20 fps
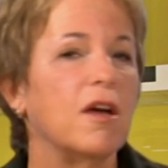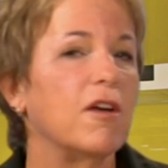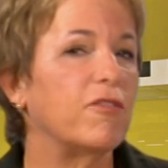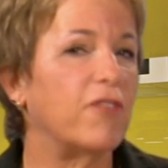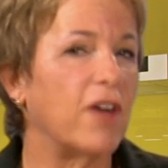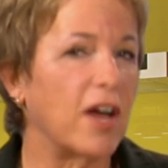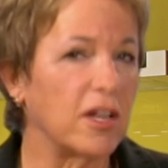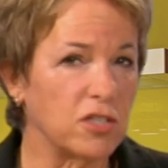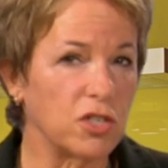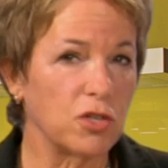
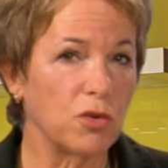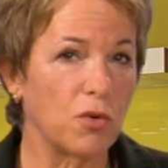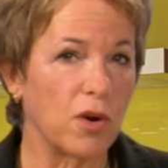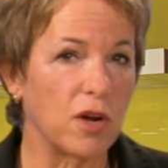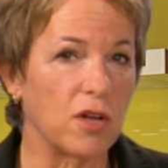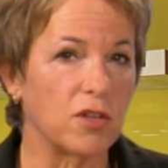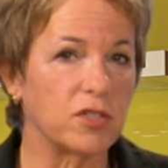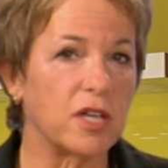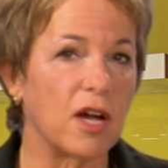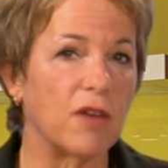Fats and
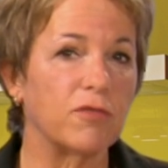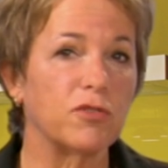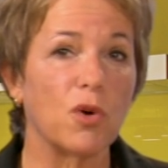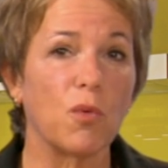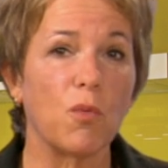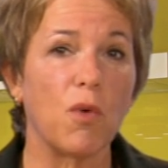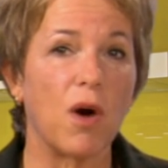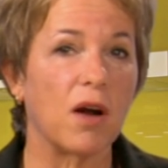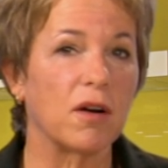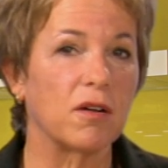oils have no
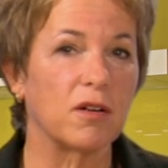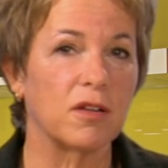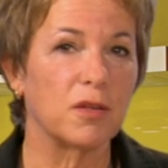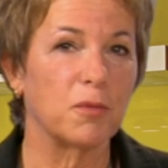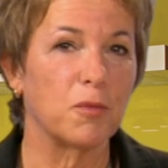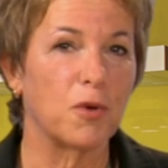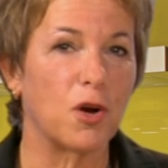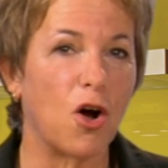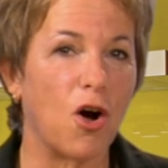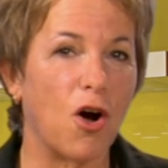water in
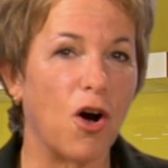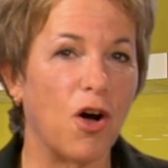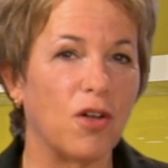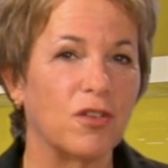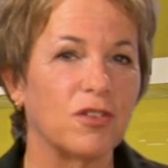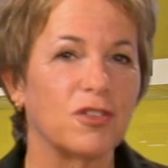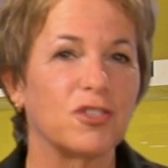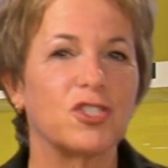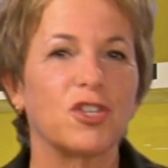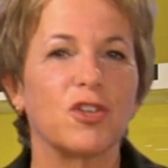them at all,
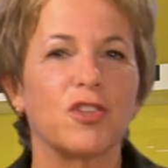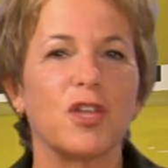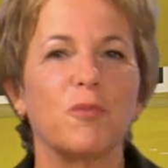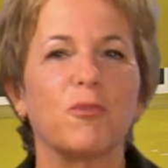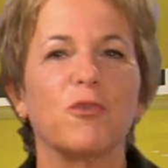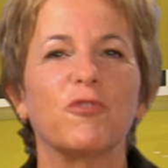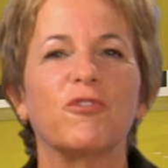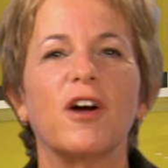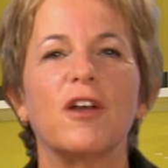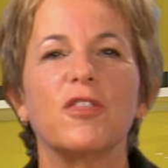so they
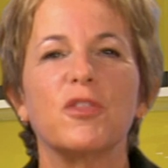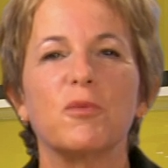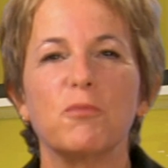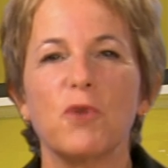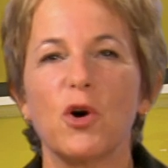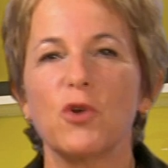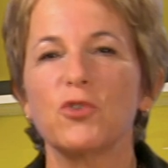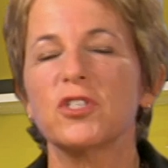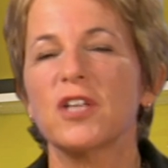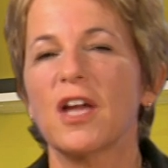provide the
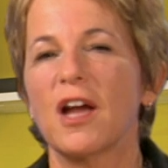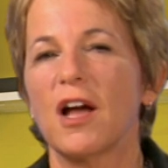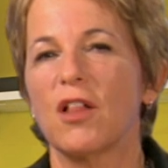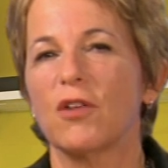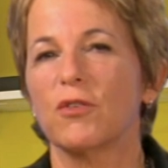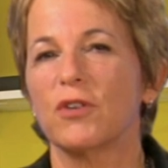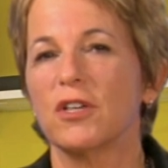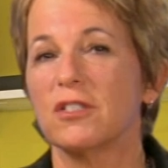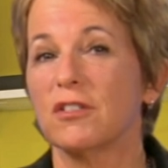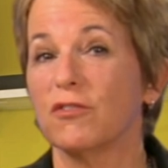most
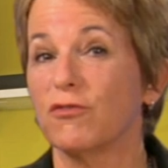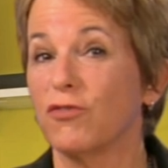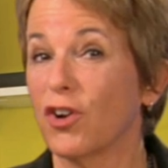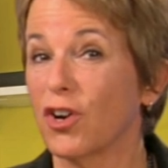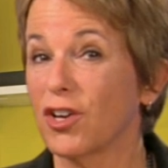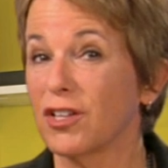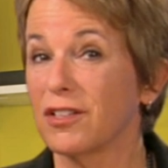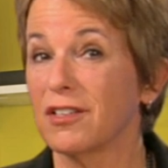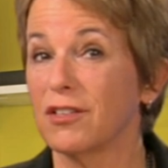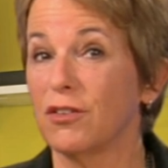calories in
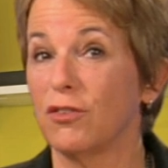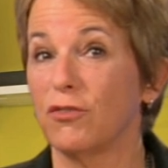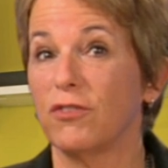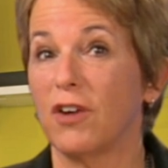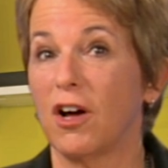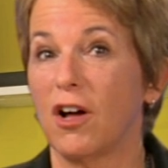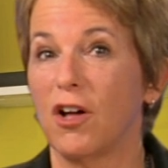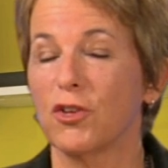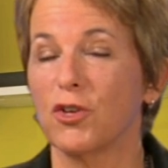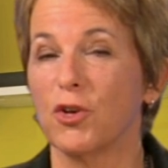very little
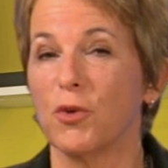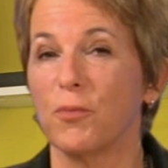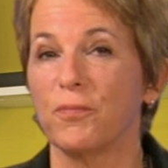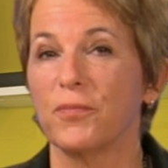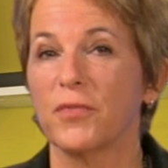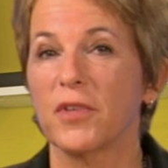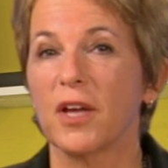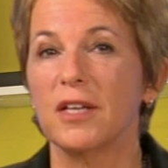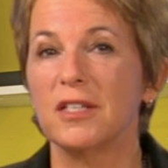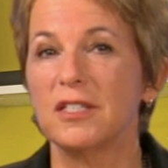volume.
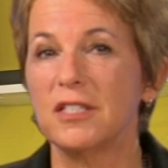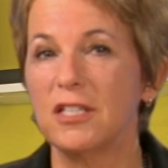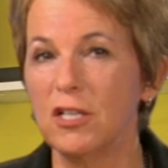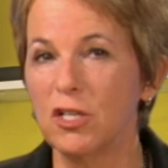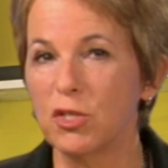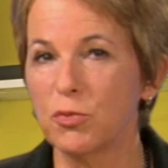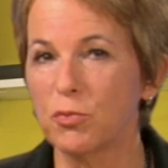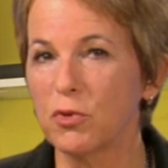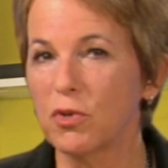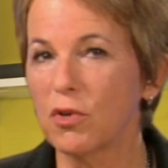A
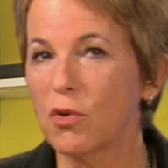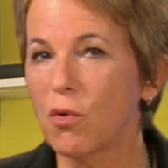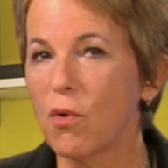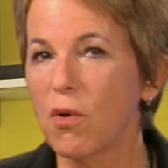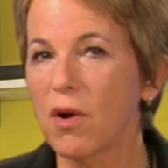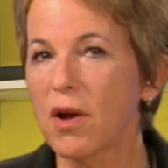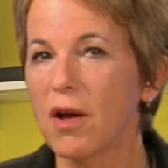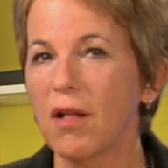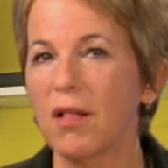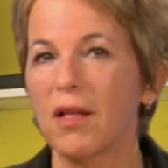teaspoon of
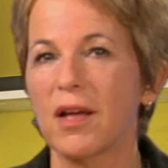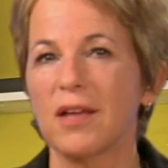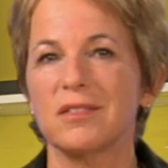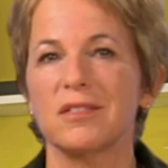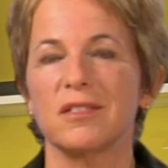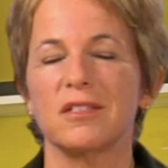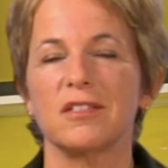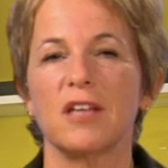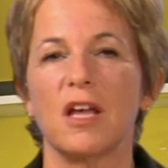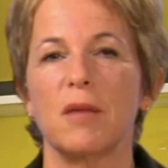oil has
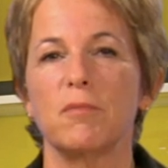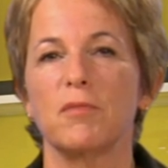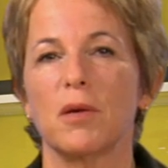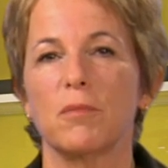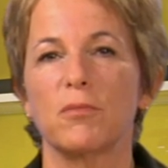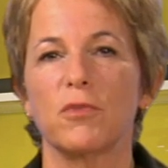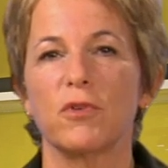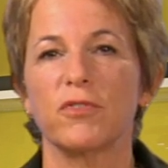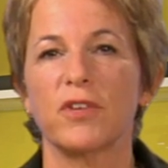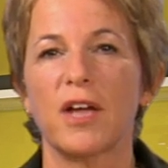the same
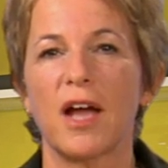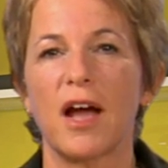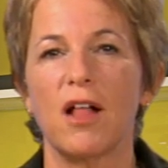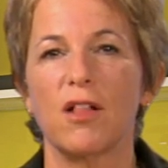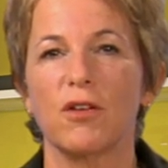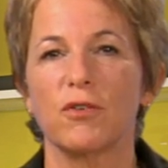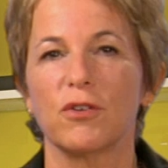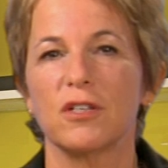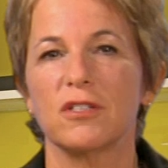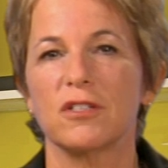number of
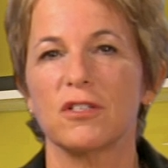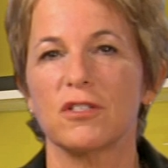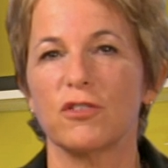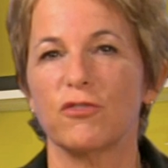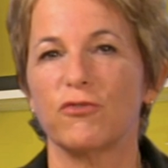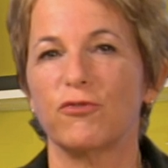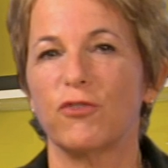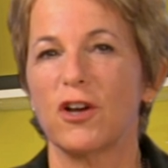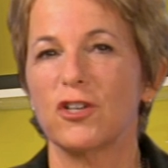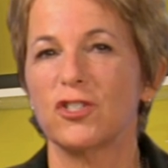calories as a
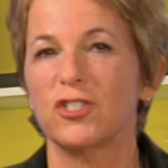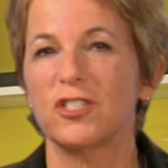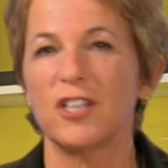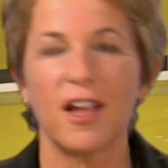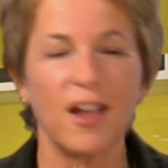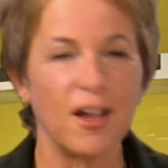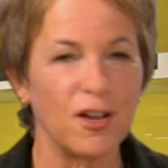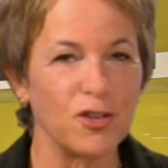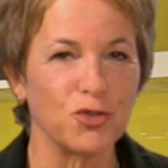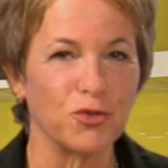fresh
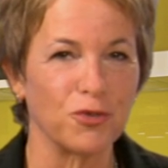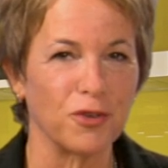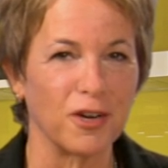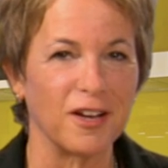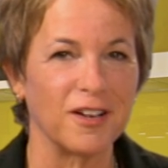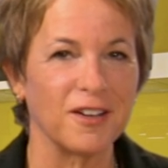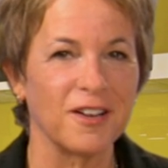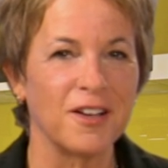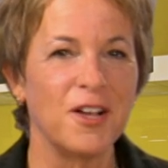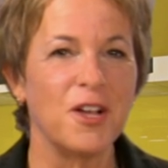
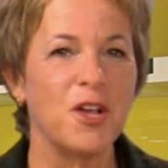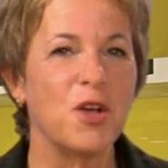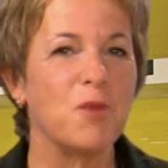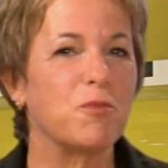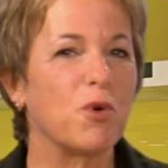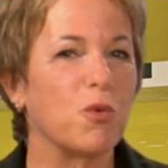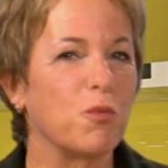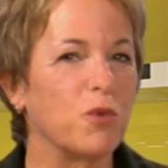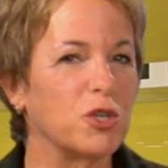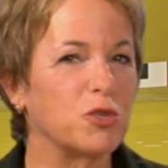tangerine,
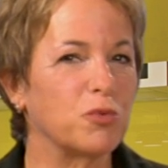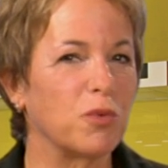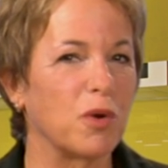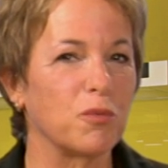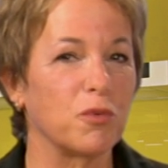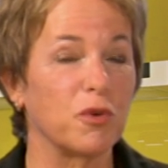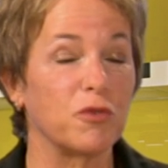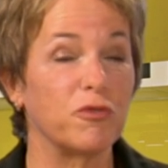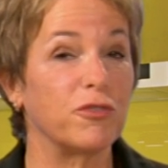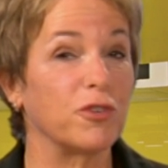but which one
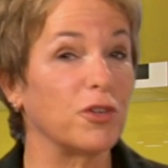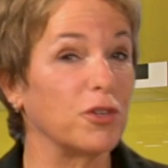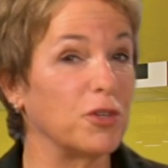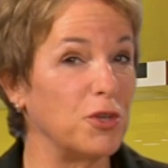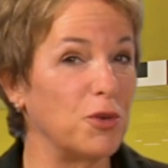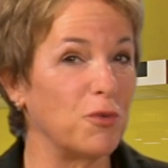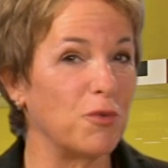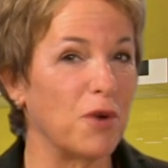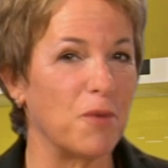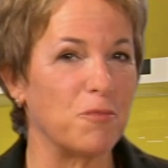would fill
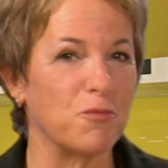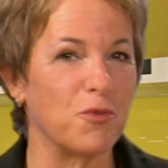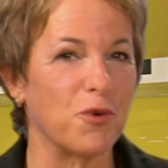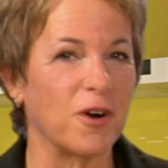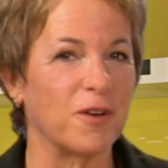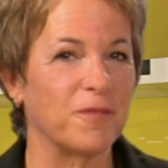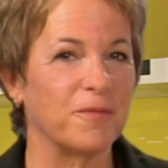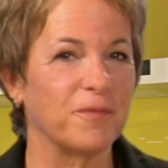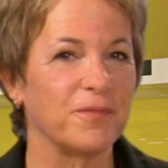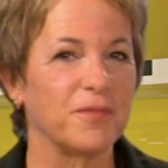you up
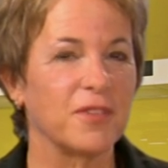more?